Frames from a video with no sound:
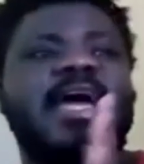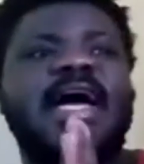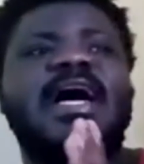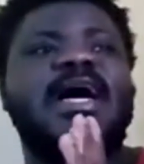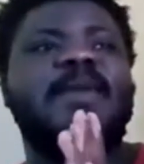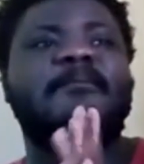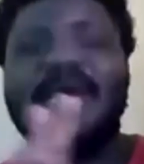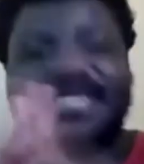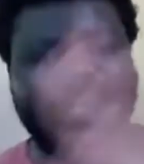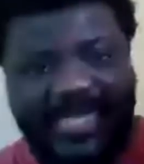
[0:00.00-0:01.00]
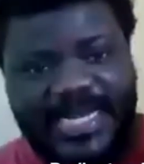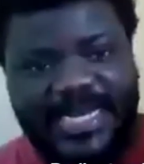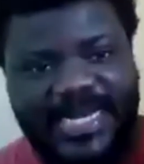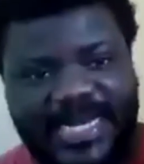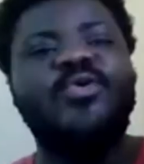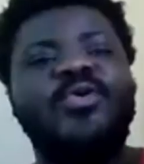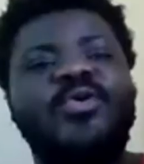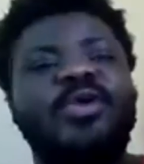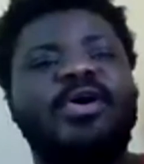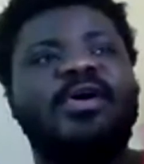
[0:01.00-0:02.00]
Machine learning as a
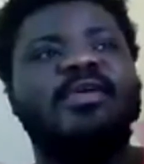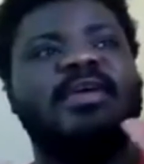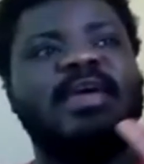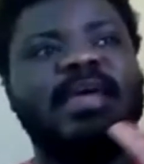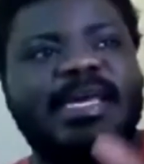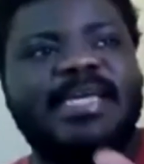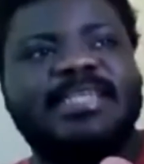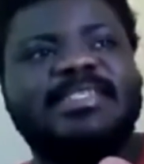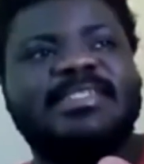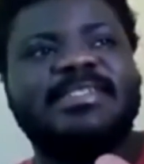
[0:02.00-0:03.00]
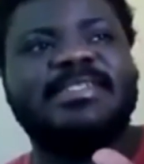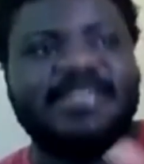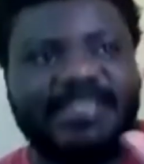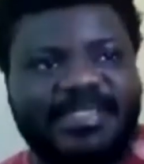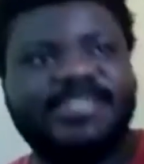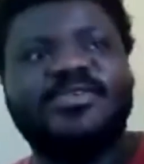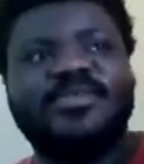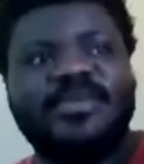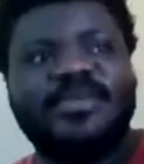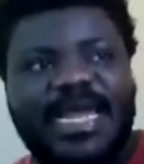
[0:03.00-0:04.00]
whole is
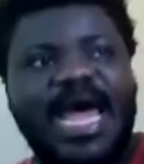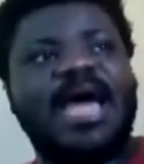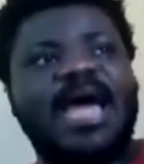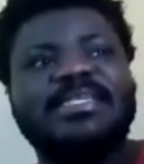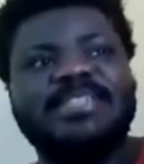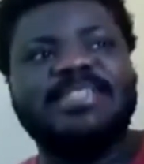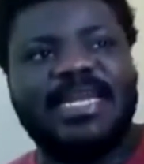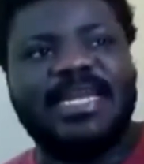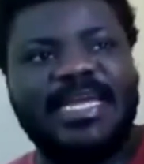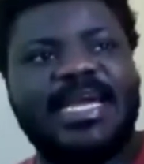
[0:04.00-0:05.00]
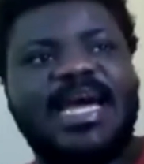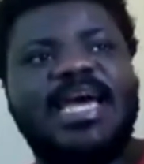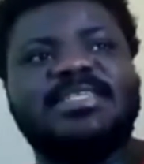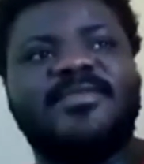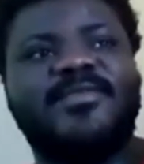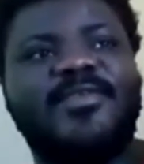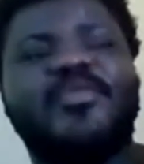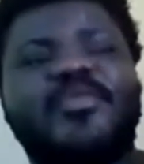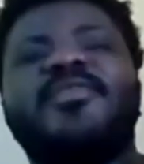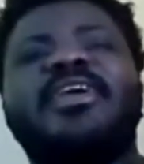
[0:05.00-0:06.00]
still, that is an AI, is a
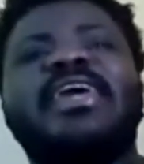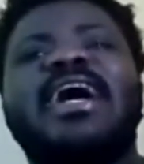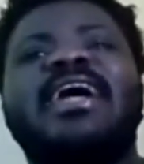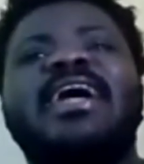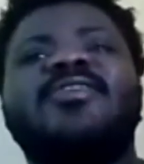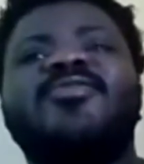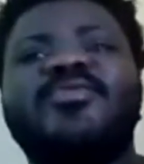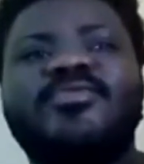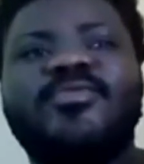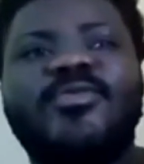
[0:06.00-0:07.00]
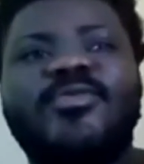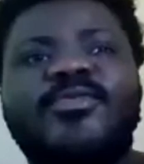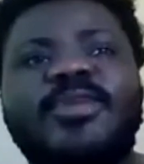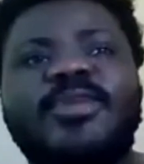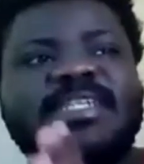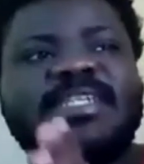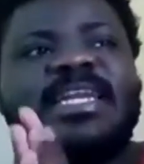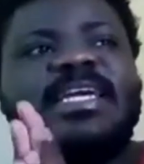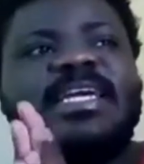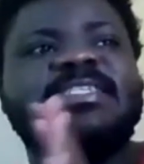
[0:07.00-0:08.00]
form of AI.
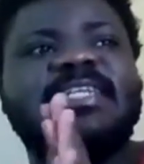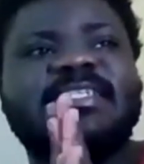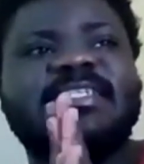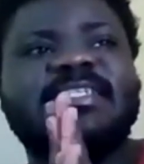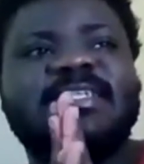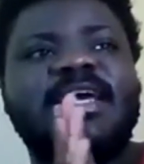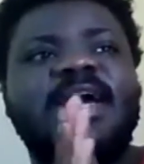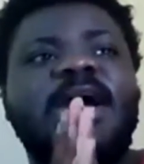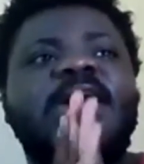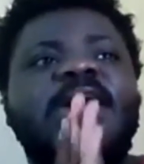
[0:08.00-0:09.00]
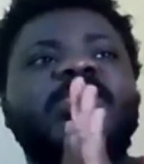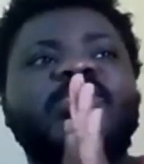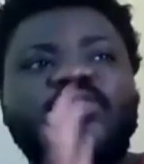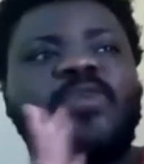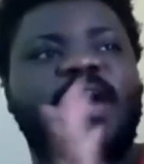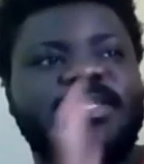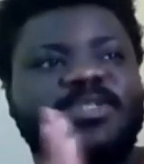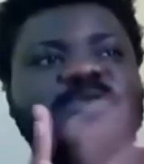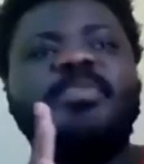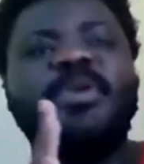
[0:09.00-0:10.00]
Holistically, it's just you trying to
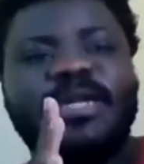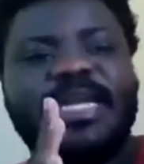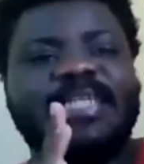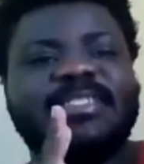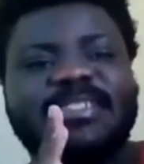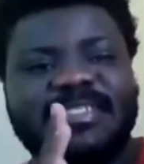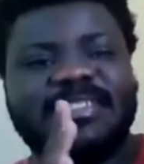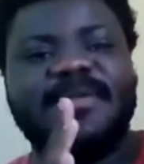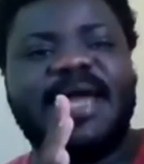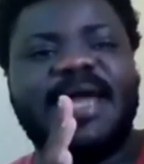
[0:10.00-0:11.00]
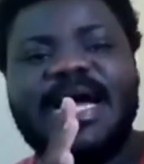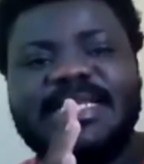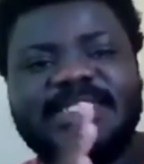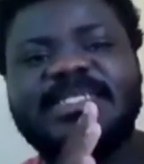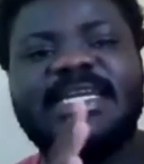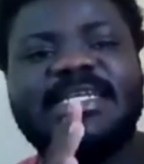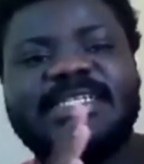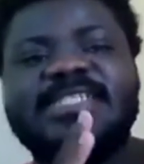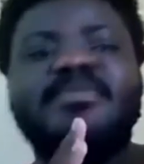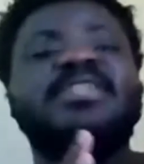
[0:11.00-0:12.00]
build that system that has
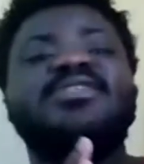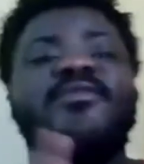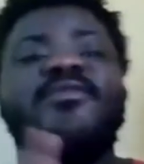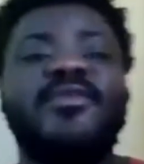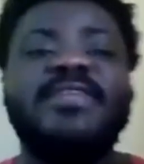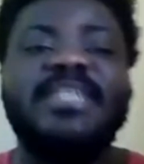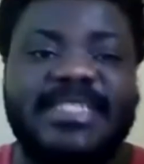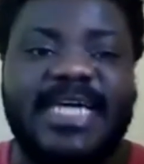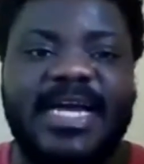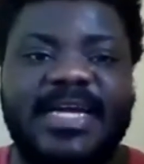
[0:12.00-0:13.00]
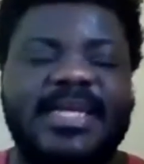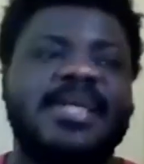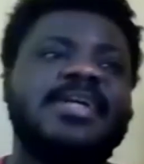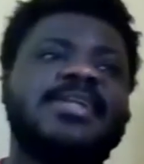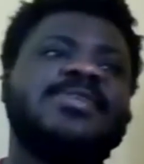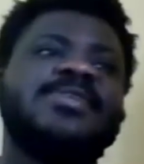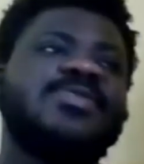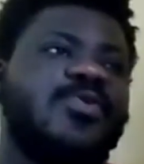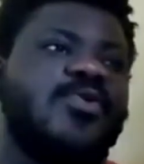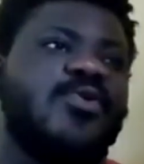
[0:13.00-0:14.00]
intelligence based off of data. So